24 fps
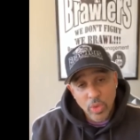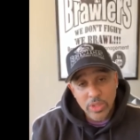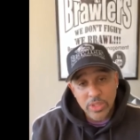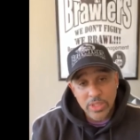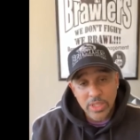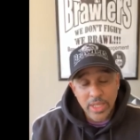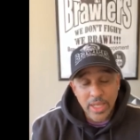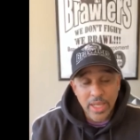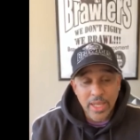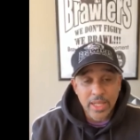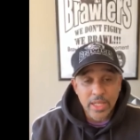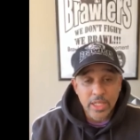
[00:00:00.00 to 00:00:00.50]
Once
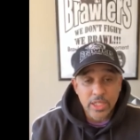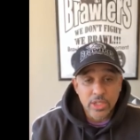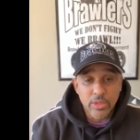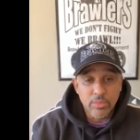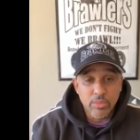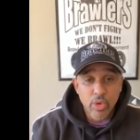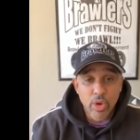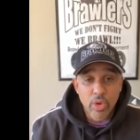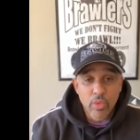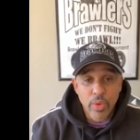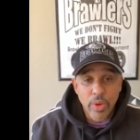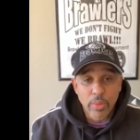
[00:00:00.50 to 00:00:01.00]
again, this is
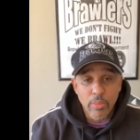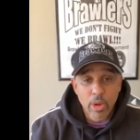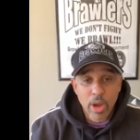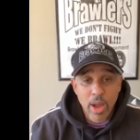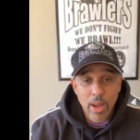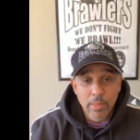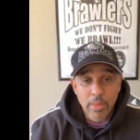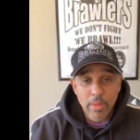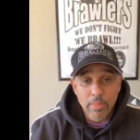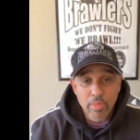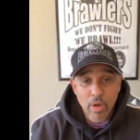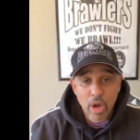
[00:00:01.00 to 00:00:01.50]
your boy Rick
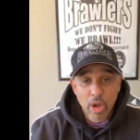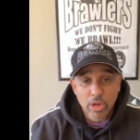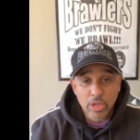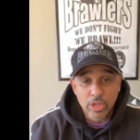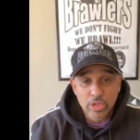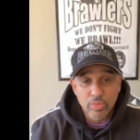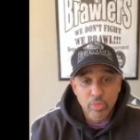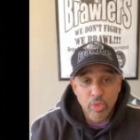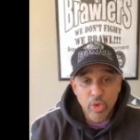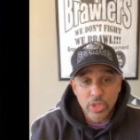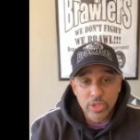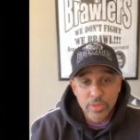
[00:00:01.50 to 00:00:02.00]
Muhammad, Brawler
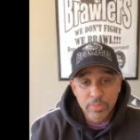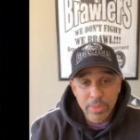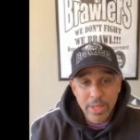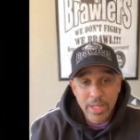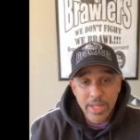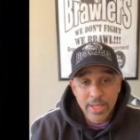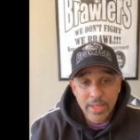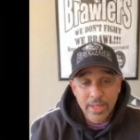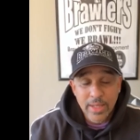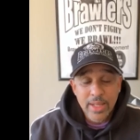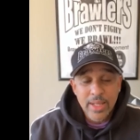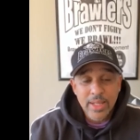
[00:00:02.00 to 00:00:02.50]
Sports
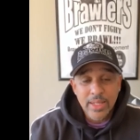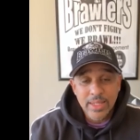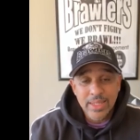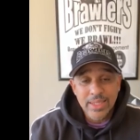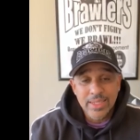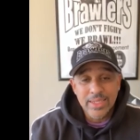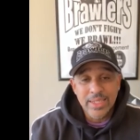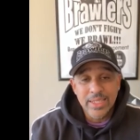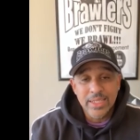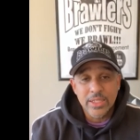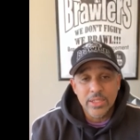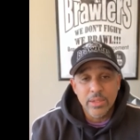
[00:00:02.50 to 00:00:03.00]
Media.
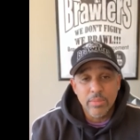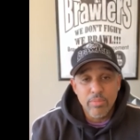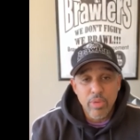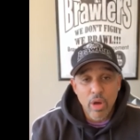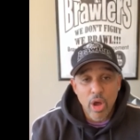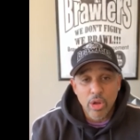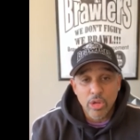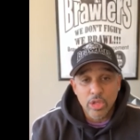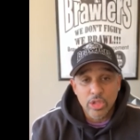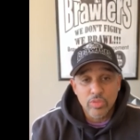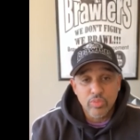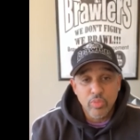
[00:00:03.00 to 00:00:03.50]
This is the
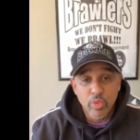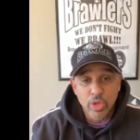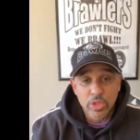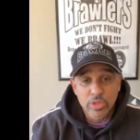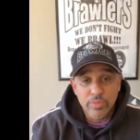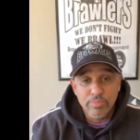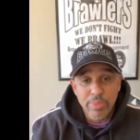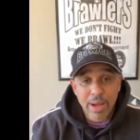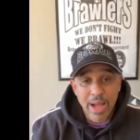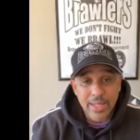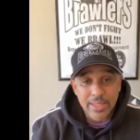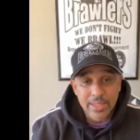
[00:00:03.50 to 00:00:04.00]
Brawler Sports
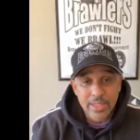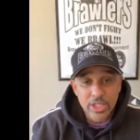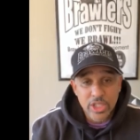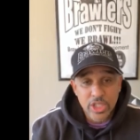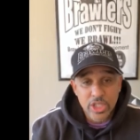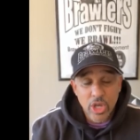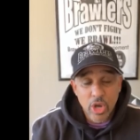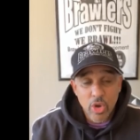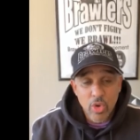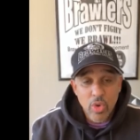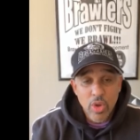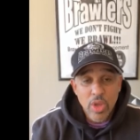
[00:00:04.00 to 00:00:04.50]
Boxing
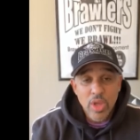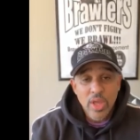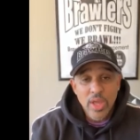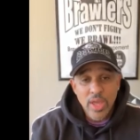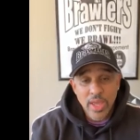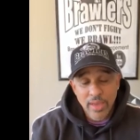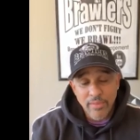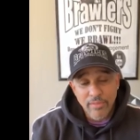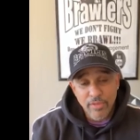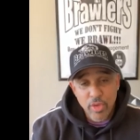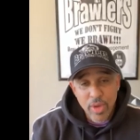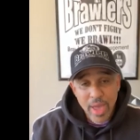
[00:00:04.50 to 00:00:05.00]
Show.
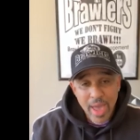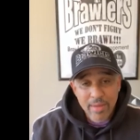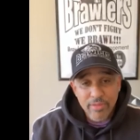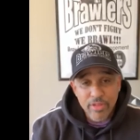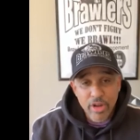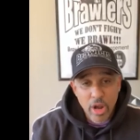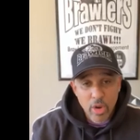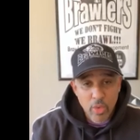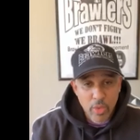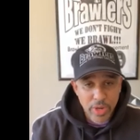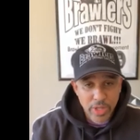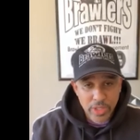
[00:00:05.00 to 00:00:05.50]
If you
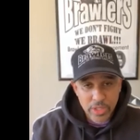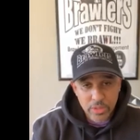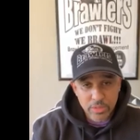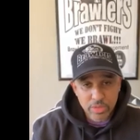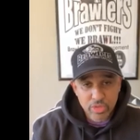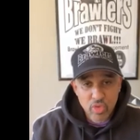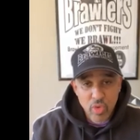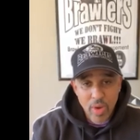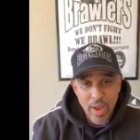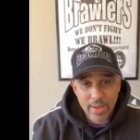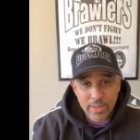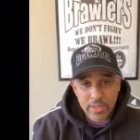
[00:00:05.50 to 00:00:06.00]
haven't already
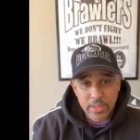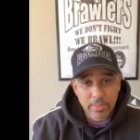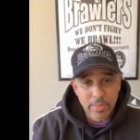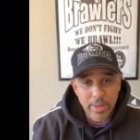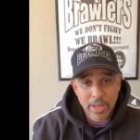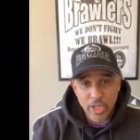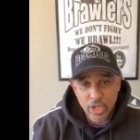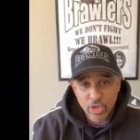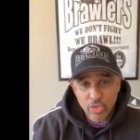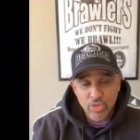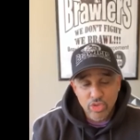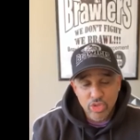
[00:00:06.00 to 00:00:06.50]
subscribed to
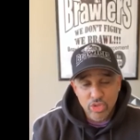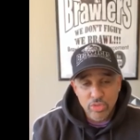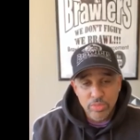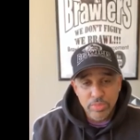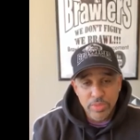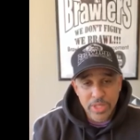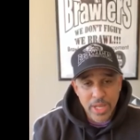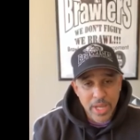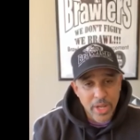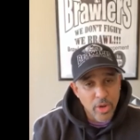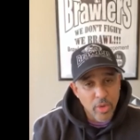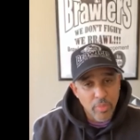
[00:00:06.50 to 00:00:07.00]
my
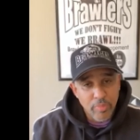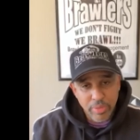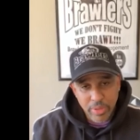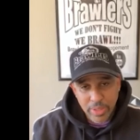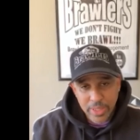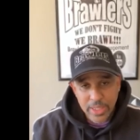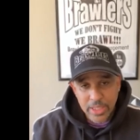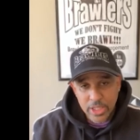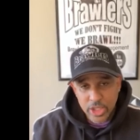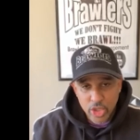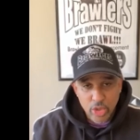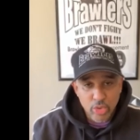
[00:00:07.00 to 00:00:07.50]
YouTube channel,
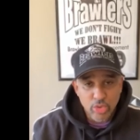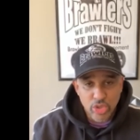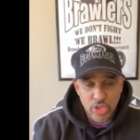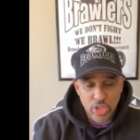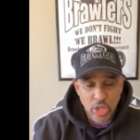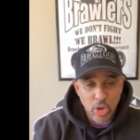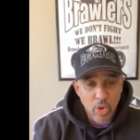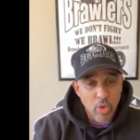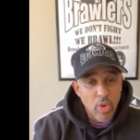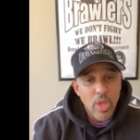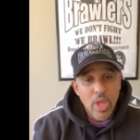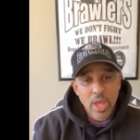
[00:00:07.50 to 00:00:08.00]
please do
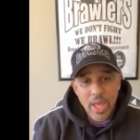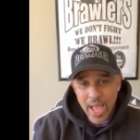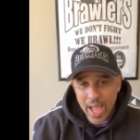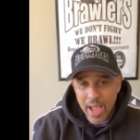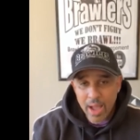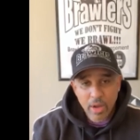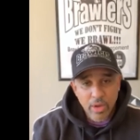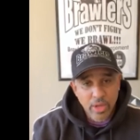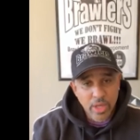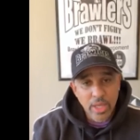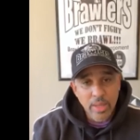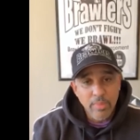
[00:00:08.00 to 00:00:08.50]
so.
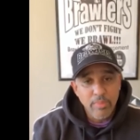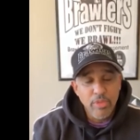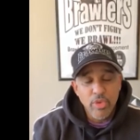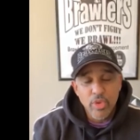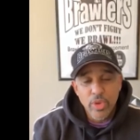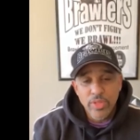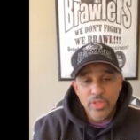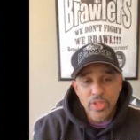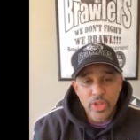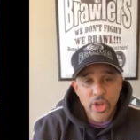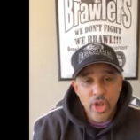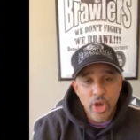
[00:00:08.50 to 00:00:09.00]
I'll keep
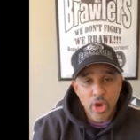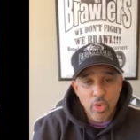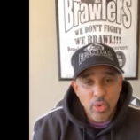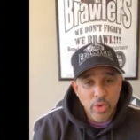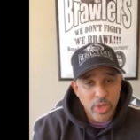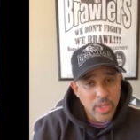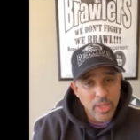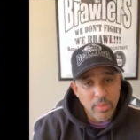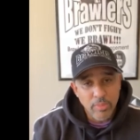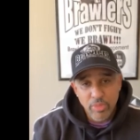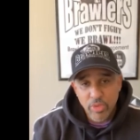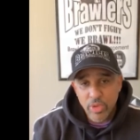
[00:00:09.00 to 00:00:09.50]
you in the know,
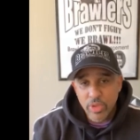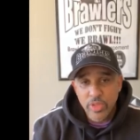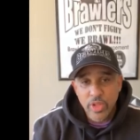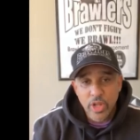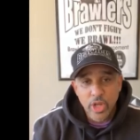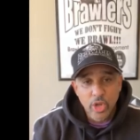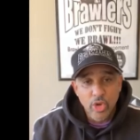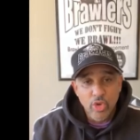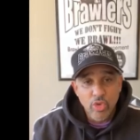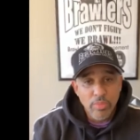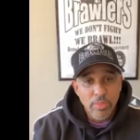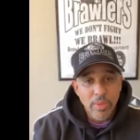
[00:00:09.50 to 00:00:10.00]
keep you in the
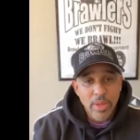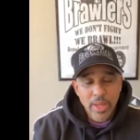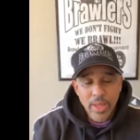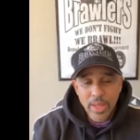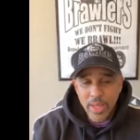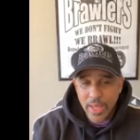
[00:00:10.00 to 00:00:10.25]
loop,